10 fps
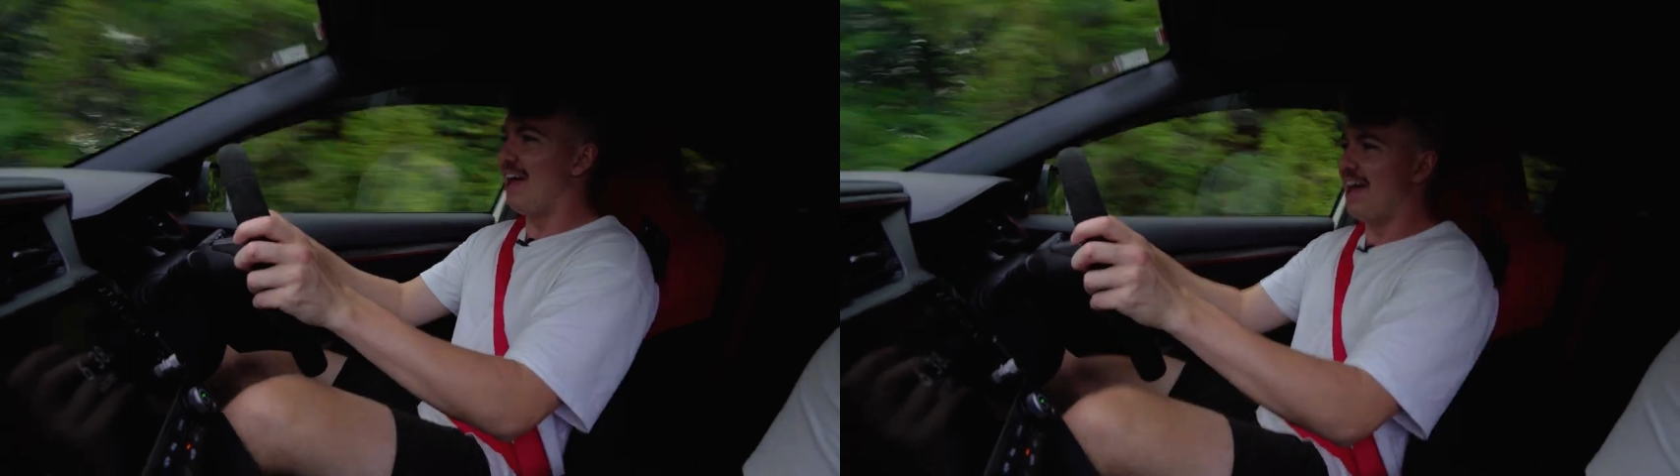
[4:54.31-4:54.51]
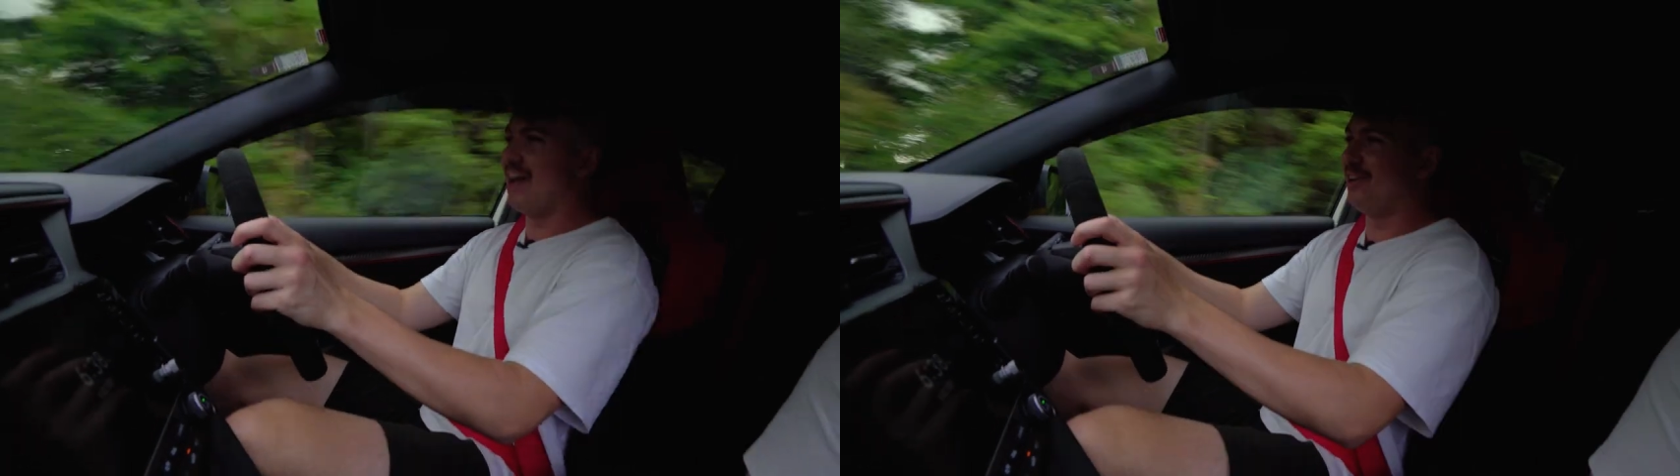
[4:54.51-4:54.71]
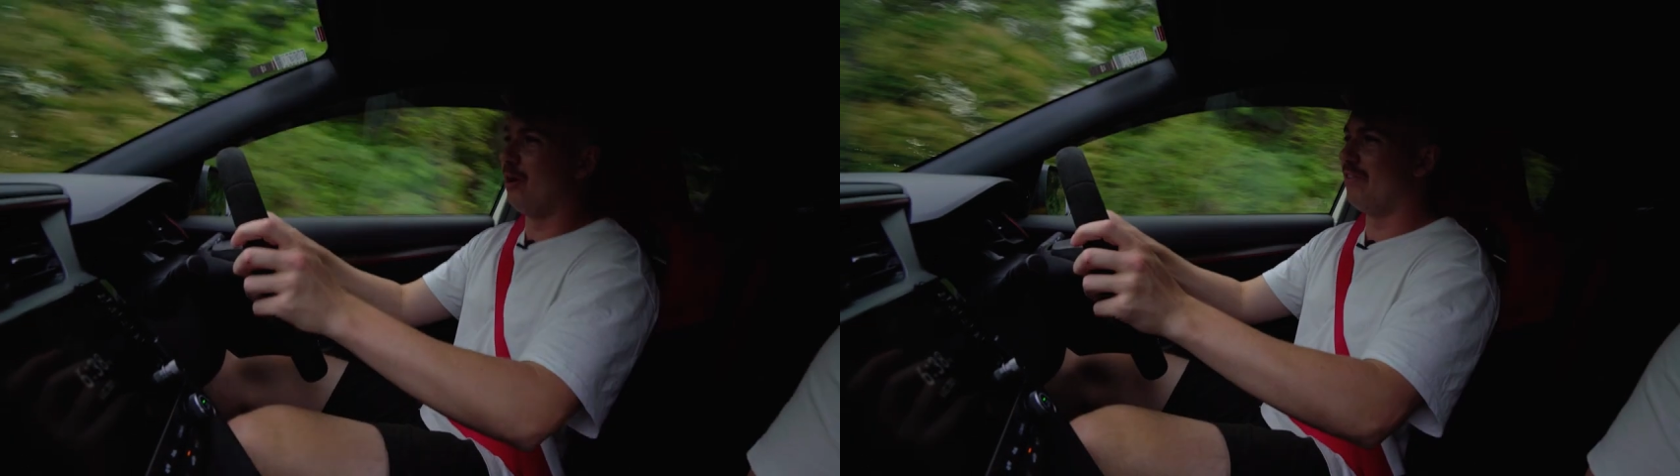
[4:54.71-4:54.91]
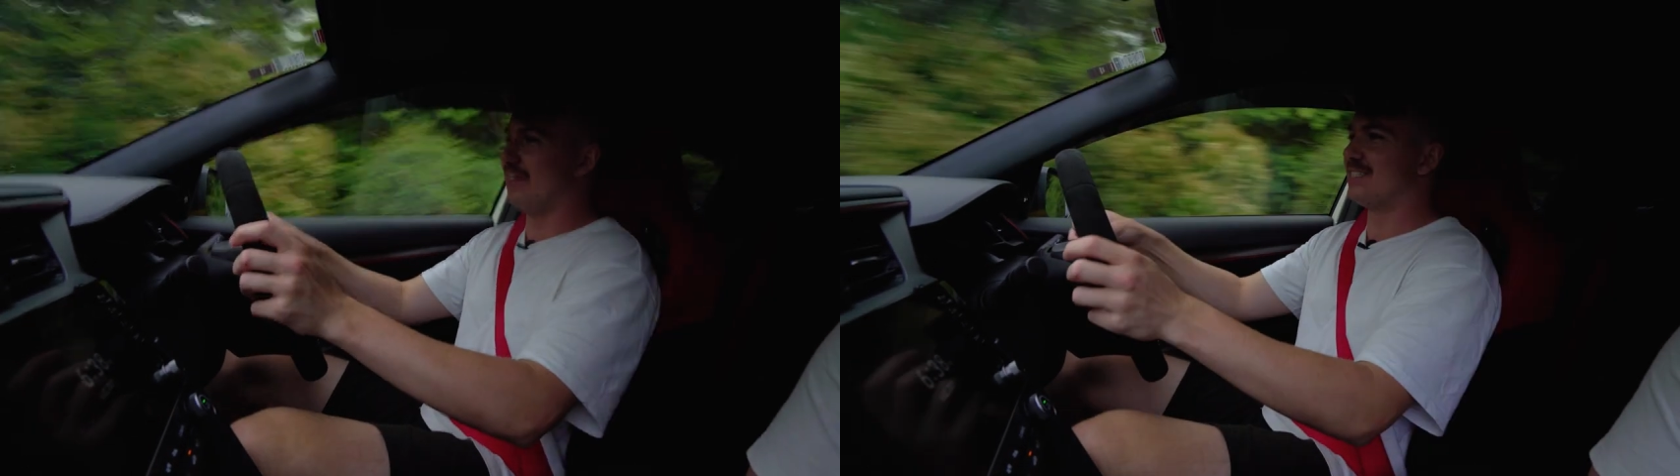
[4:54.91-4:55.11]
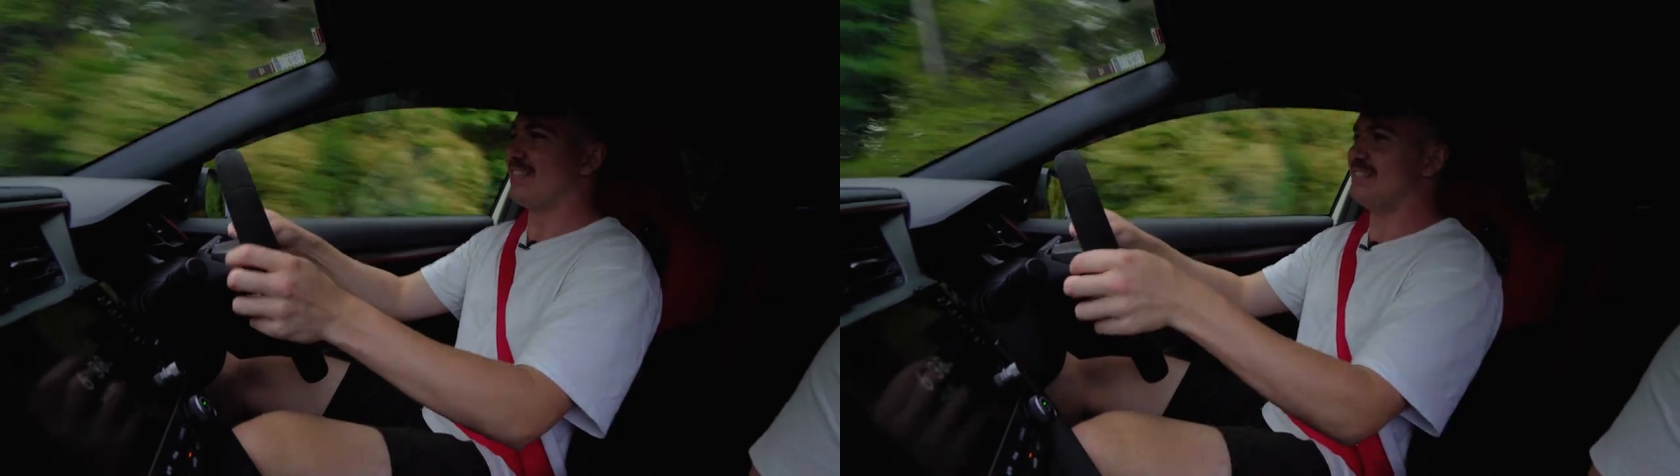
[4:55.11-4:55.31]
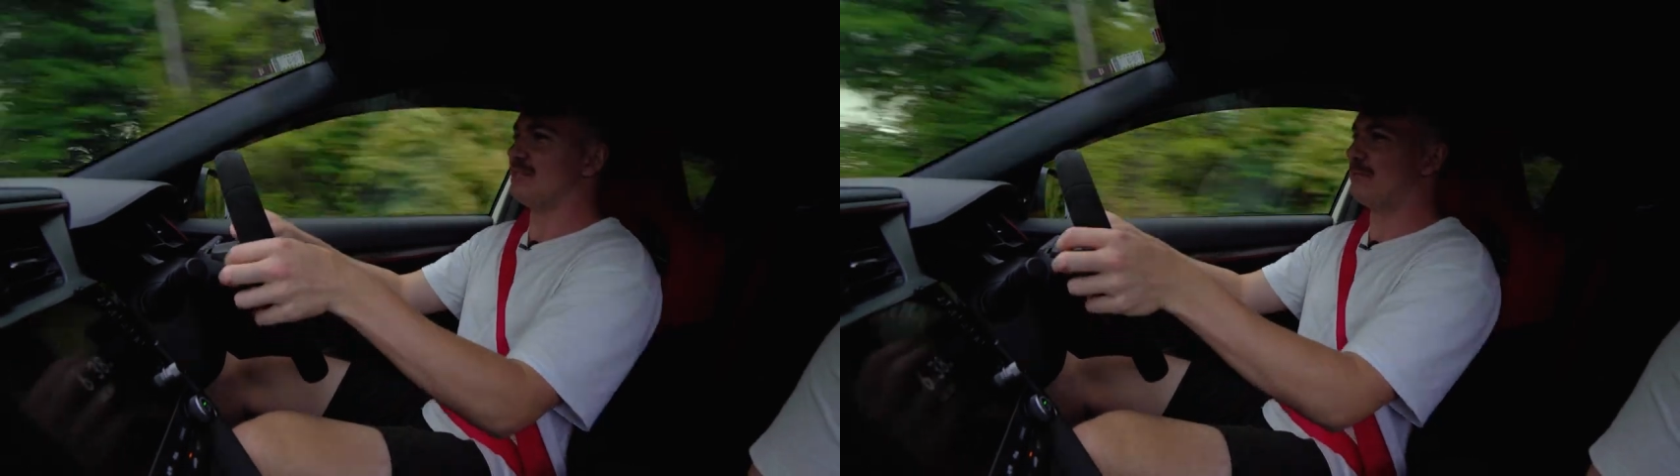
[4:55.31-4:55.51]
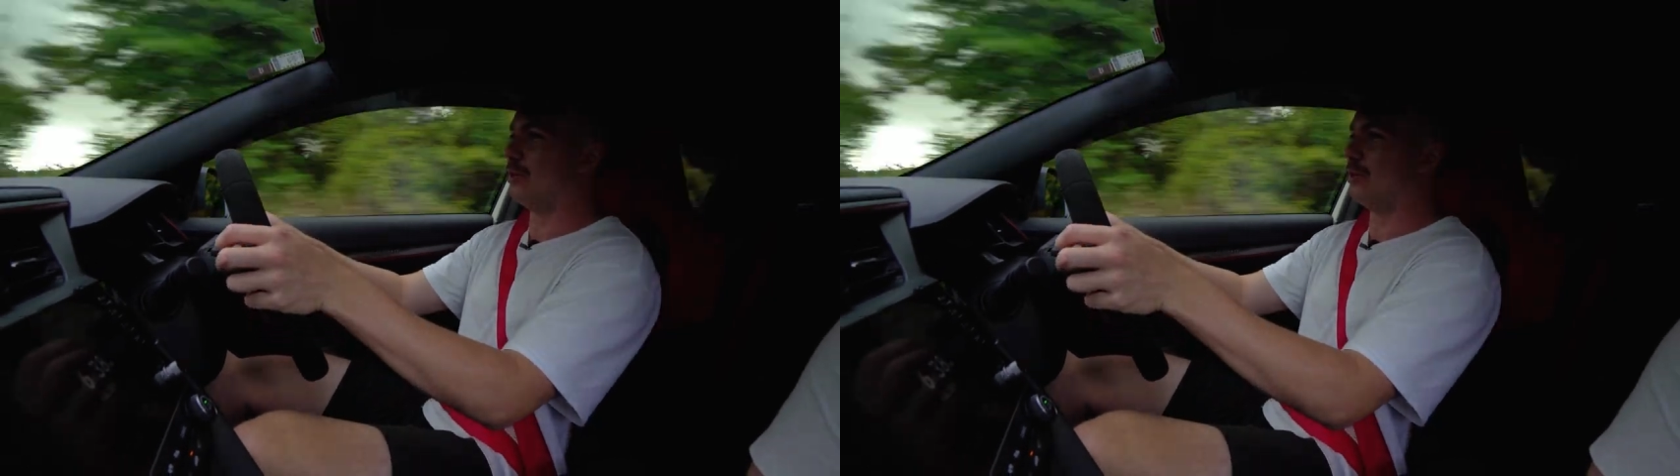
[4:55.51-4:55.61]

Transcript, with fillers: and obviously some